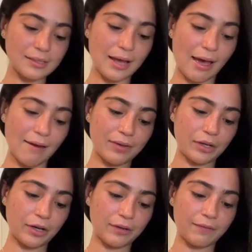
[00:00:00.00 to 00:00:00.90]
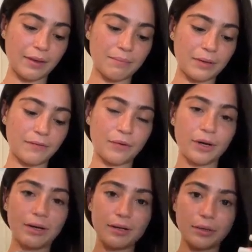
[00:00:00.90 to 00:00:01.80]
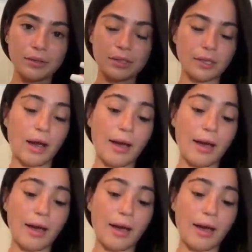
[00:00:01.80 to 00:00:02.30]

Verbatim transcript: I haven't heard of them before, a little sticker.